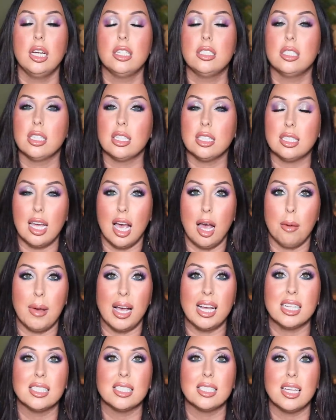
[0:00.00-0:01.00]
to the time
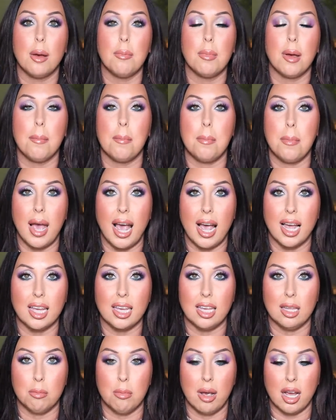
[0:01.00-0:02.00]
I step
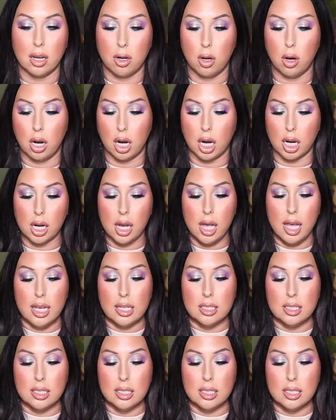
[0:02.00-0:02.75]
back in my car.